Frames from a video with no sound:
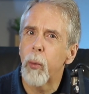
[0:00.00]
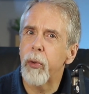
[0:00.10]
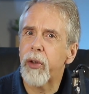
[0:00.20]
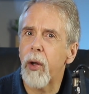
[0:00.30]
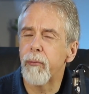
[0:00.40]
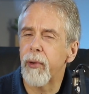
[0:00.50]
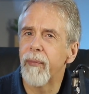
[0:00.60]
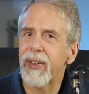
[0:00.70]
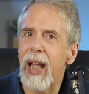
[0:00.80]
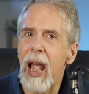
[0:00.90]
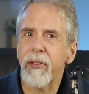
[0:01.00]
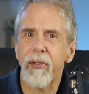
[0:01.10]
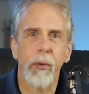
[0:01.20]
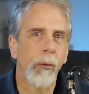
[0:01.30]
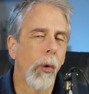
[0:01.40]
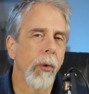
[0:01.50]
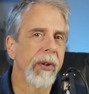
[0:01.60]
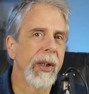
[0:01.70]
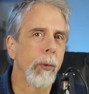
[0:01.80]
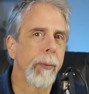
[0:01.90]
would come from the
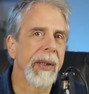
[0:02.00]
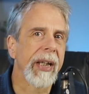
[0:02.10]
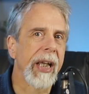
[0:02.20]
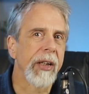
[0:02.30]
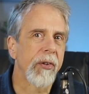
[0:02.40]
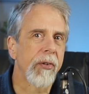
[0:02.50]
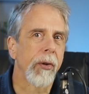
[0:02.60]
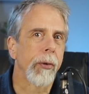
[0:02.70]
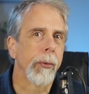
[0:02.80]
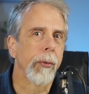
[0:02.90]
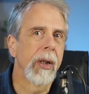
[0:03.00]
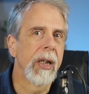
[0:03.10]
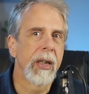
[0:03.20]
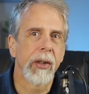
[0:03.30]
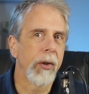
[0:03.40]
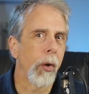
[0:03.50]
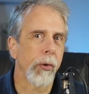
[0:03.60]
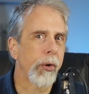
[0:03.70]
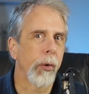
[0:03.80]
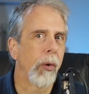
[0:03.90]
asteroid it would be hitched to.
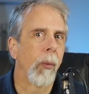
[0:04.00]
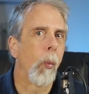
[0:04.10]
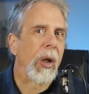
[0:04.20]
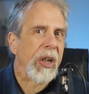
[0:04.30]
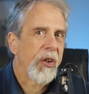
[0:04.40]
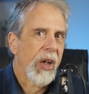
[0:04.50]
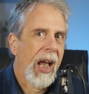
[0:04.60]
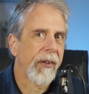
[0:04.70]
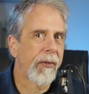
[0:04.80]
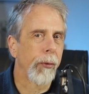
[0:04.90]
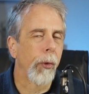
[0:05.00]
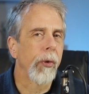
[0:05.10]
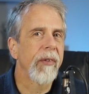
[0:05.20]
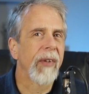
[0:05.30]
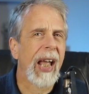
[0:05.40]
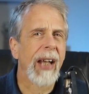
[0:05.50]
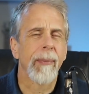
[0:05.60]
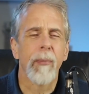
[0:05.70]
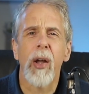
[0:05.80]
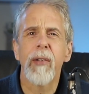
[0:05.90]
Not sure which asteroid they had
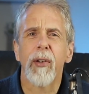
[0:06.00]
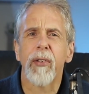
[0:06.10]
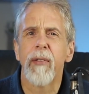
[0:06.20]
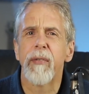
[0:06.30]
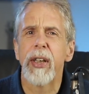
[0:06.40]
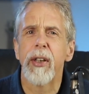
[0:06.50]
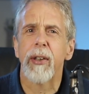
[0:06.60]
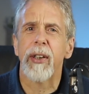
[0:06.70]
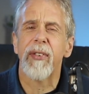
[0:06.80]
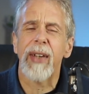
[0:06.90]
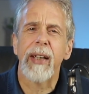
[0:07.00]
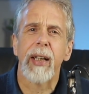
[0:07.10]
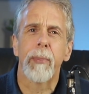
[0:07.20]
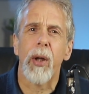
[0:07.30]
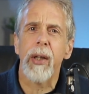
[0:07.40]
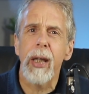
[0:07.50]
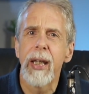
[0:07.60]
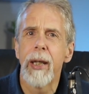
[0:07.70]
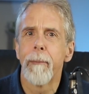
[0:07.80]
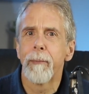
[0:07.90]
in mind that's conveniently standing by.
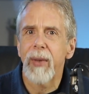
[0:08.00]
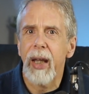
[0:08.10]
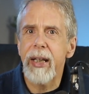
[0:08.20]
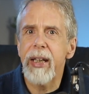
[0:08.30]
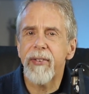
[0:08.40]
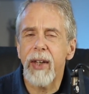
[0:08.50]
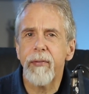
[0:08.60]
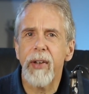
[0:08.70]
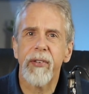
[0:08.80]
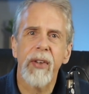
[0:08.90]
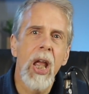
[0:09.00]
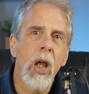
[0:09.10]
And he said this,